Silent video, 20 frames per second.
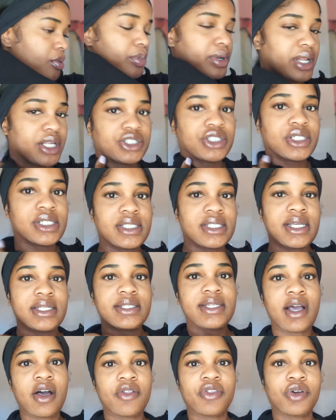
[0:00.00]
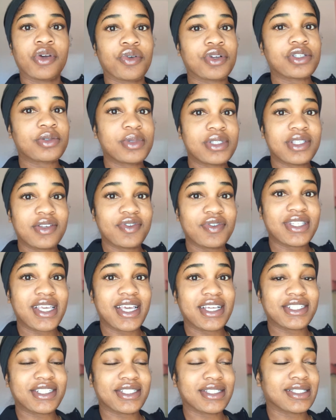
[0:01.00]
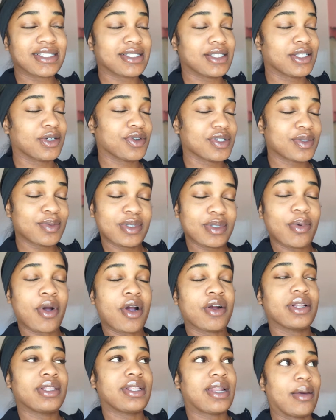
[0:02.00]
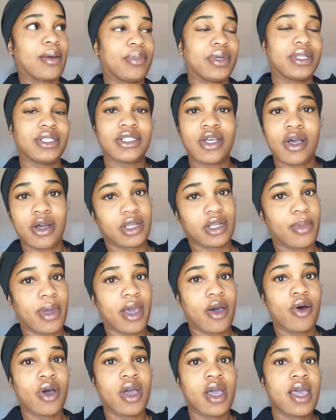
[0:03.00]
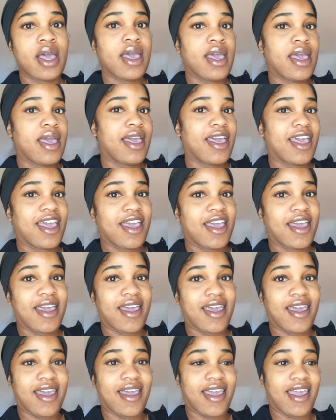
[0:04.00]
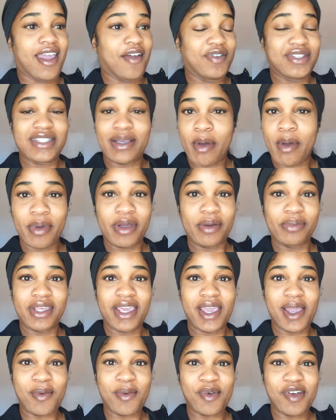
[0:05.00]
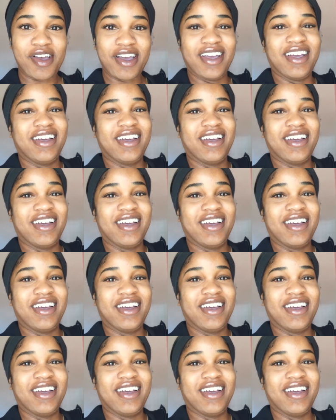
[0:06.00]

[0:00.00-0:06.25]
But I just sent out the Christmas invitations to the Christmas party that I've been talking about every time I pick up the camera.